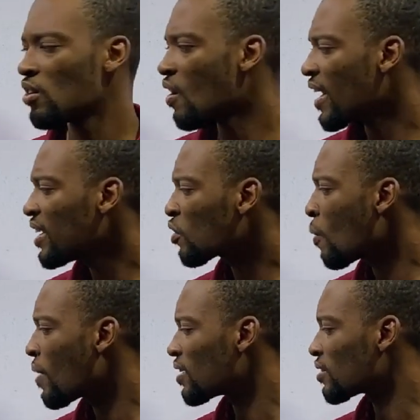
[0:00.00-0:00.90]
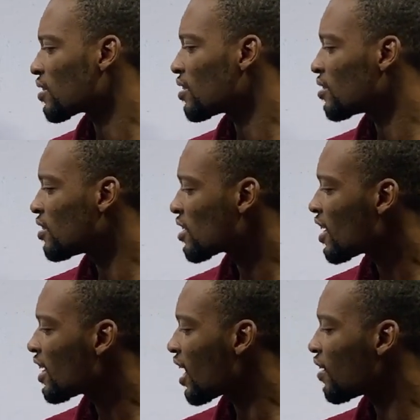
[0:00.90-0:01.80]
organic compounds
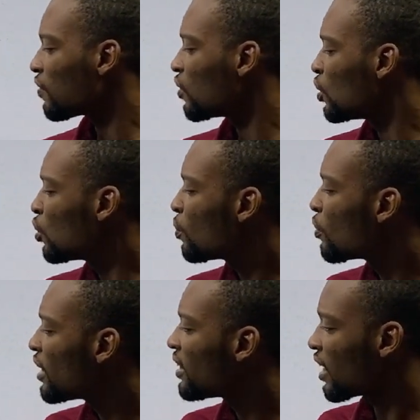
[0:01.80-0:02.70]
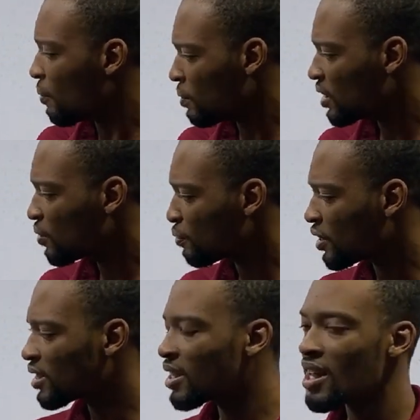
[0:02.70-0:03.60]
generally have low boiling and melting
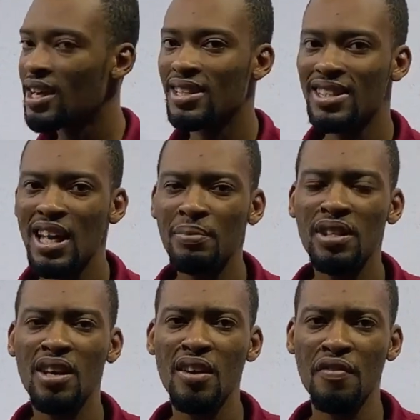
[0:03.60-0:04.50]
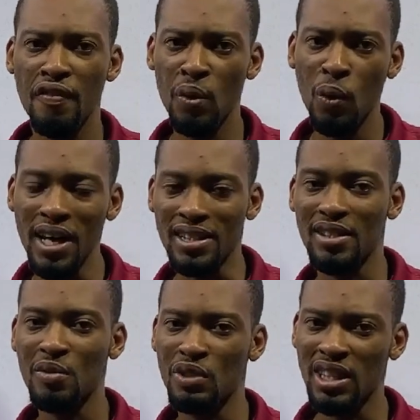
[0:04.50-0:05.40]
point, except for the
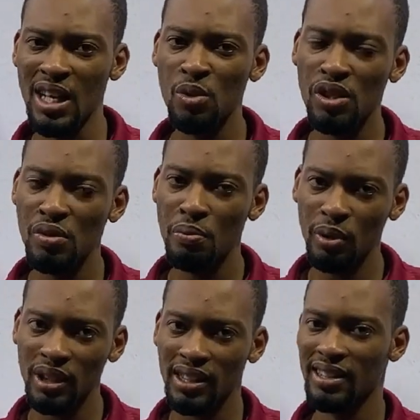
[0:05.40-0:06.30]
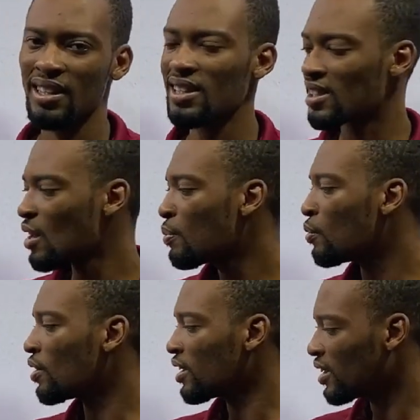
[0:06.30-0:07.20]
ones with hydrogen bonding.
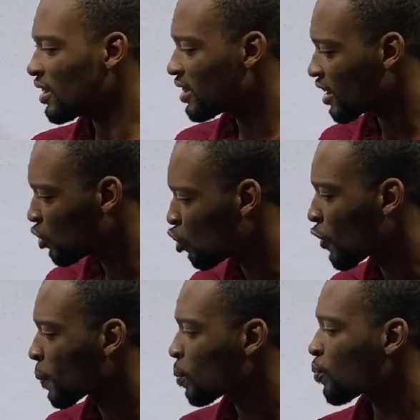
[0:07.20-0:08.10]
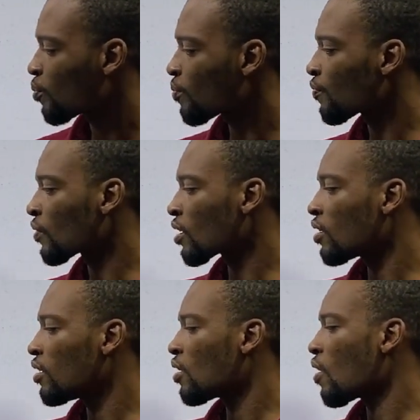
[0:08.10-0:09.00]
Example, ethanol.
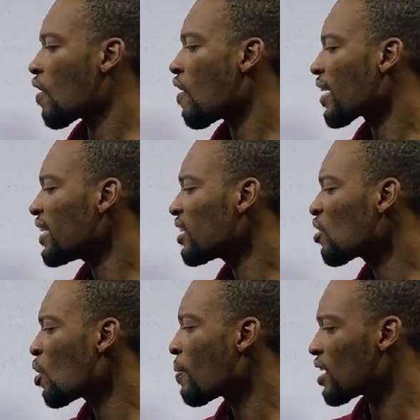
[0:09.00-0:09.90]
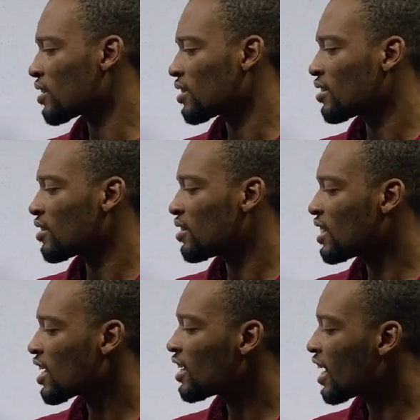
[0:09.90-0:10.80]
Organic compounds
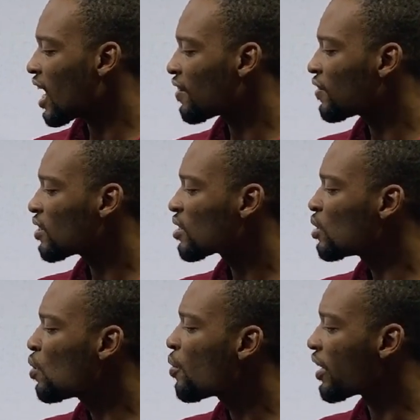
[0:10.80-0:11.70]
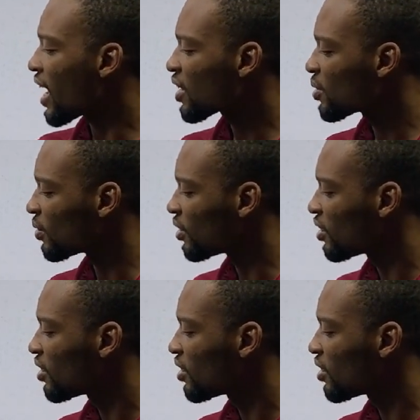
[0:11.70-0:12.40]
generally have slow reaction